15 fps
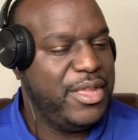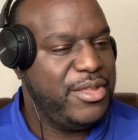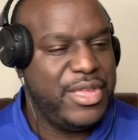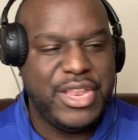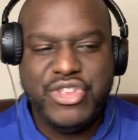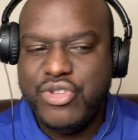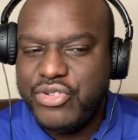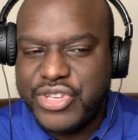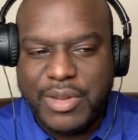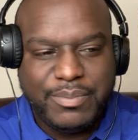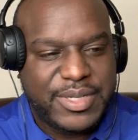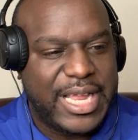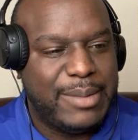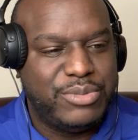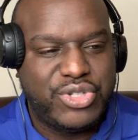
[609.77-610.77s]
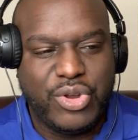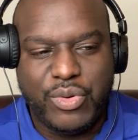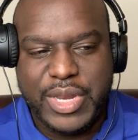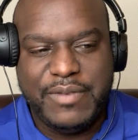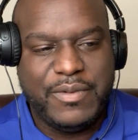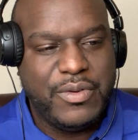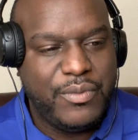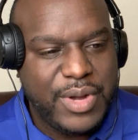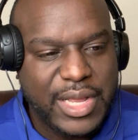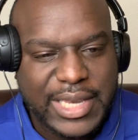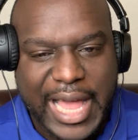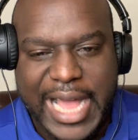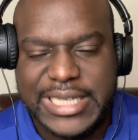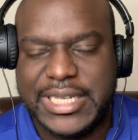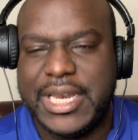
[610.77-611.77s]
and you sometimes don't even
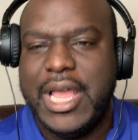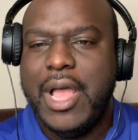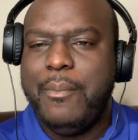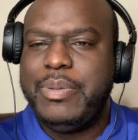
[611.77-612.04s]
realize it,